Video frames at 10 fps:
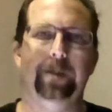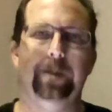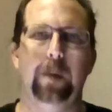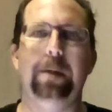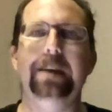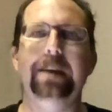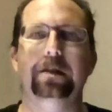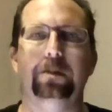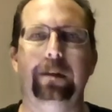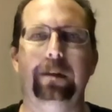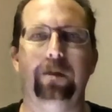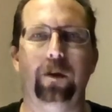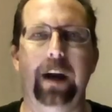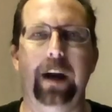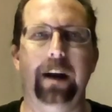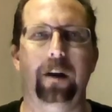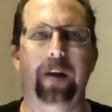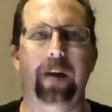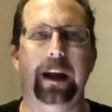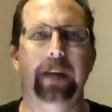pieces we've created
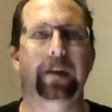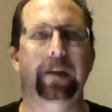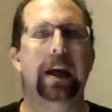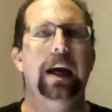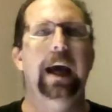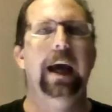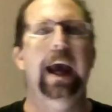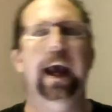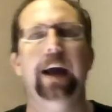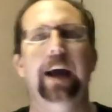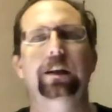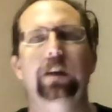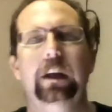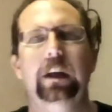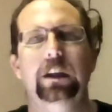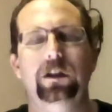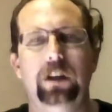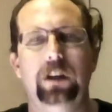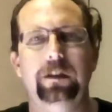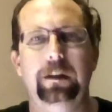already, and you
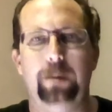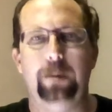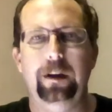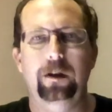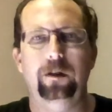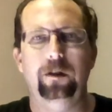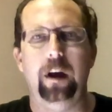just need to print those on